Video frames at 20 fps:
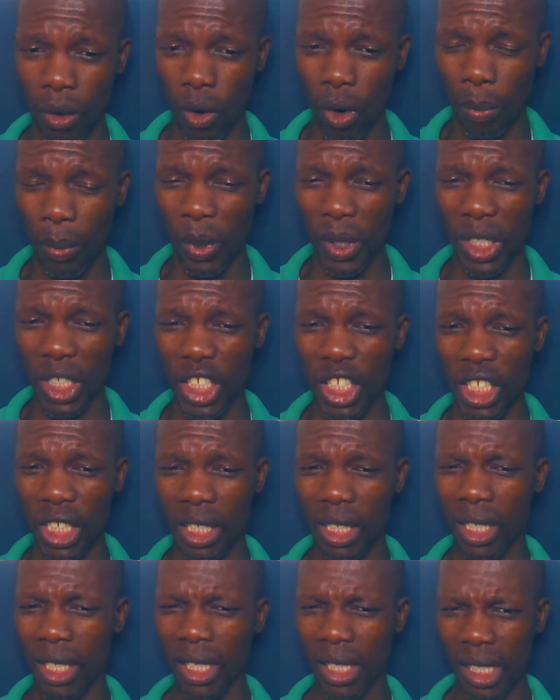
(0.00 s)
opposition
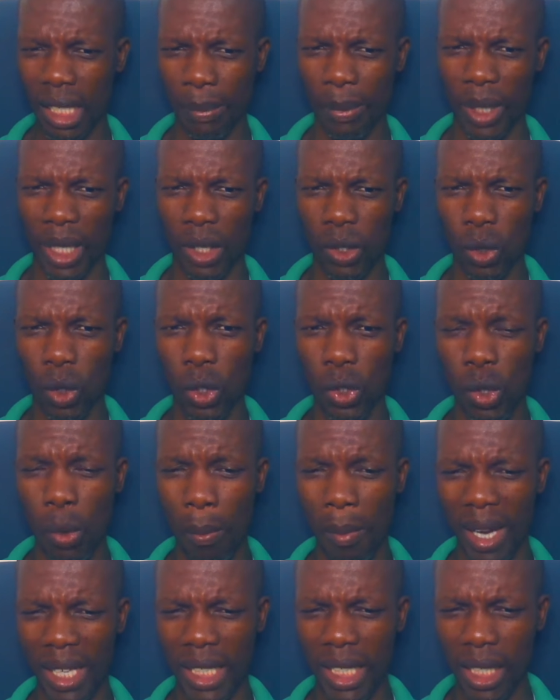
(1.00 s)
supporters also
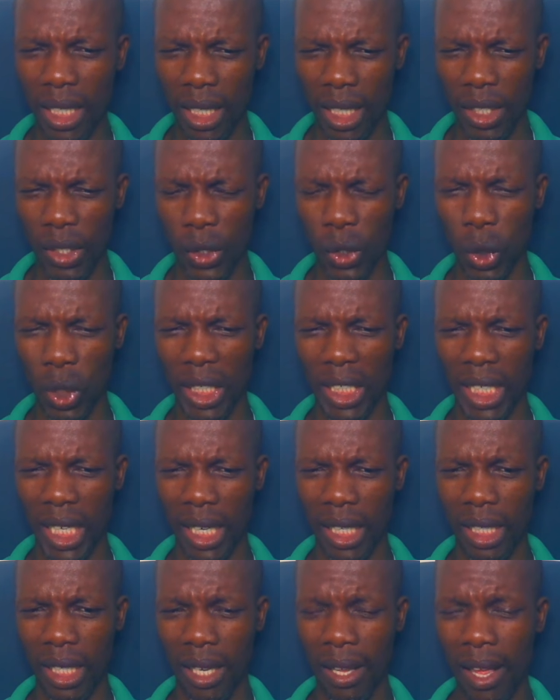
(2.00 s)
marching in
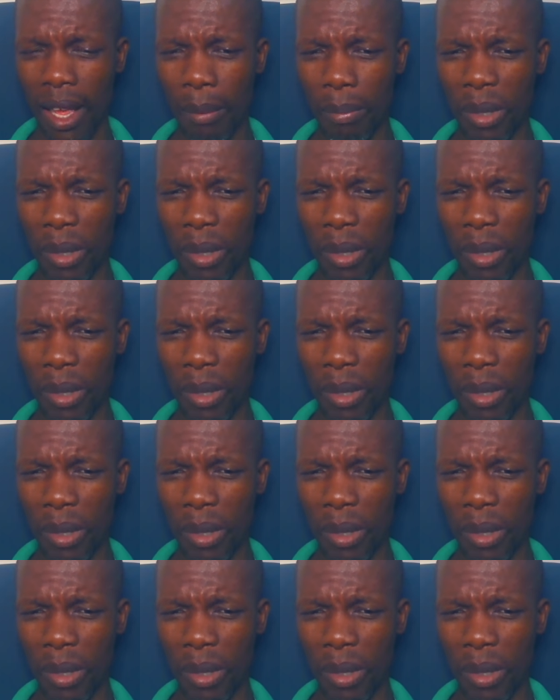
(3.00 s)
solidarity,